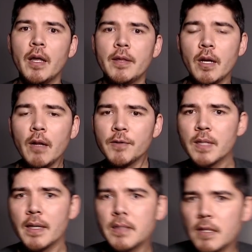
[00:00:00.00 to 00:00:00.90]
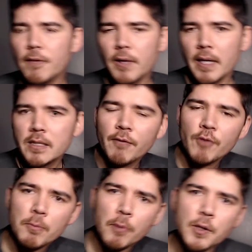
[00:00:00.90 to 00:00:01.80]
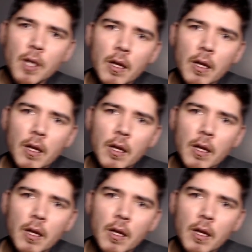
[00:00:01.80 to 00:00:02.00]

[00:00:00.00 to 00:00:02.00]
then all of a sudden it's a different it's a different approach.